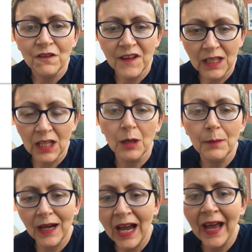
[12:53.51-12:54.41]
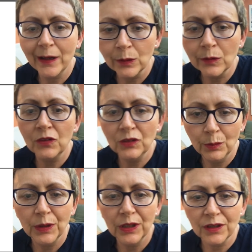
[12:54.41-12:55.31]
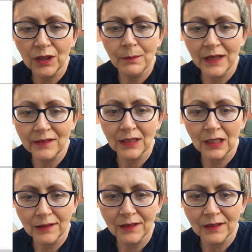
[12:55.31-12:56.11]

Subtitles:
thinking about how do you work medically,